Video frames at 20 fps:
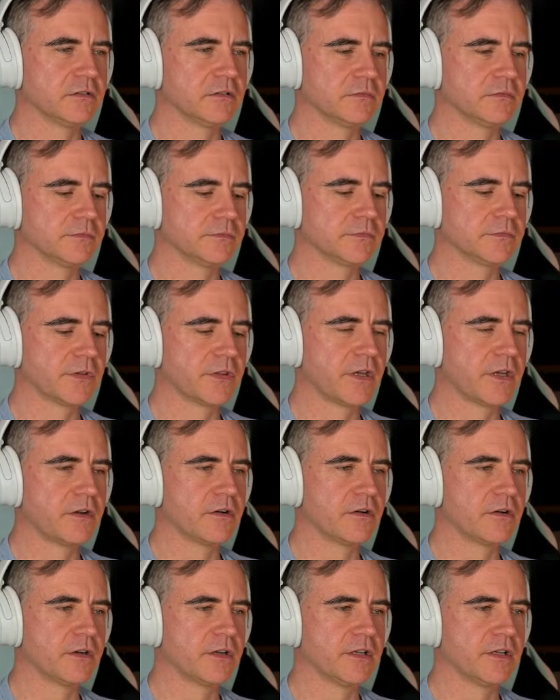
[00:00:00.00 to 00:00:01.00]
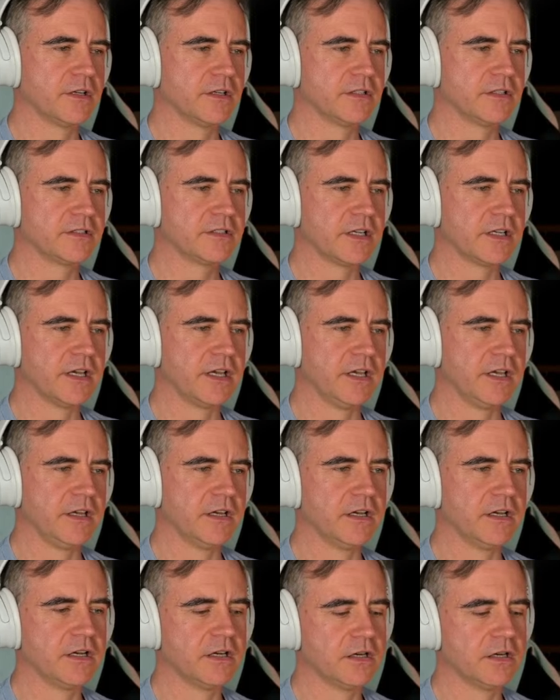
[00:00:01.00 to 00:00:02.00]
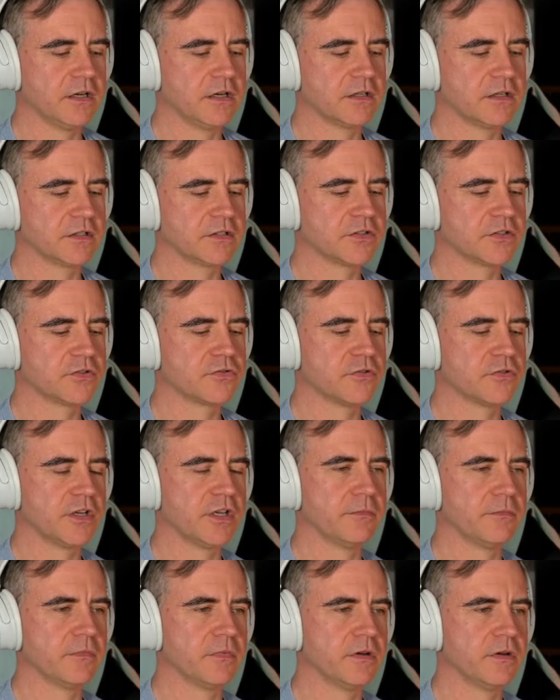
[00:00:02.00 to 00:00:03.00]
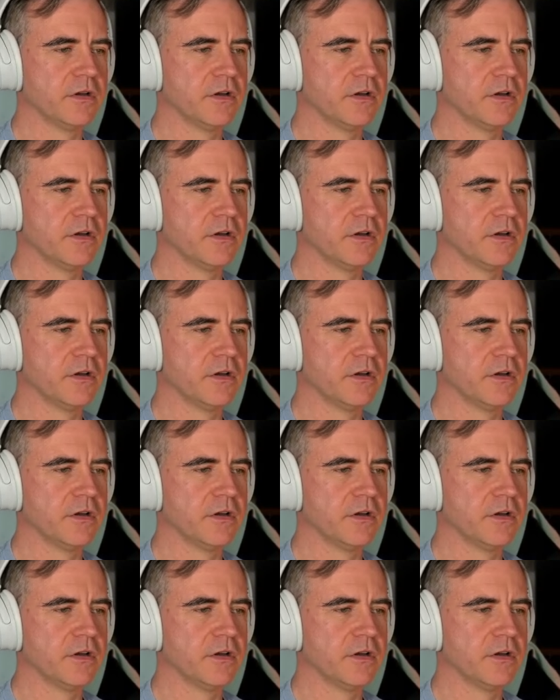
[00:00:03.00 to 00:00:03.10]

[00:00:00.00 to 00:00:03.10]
There is a stream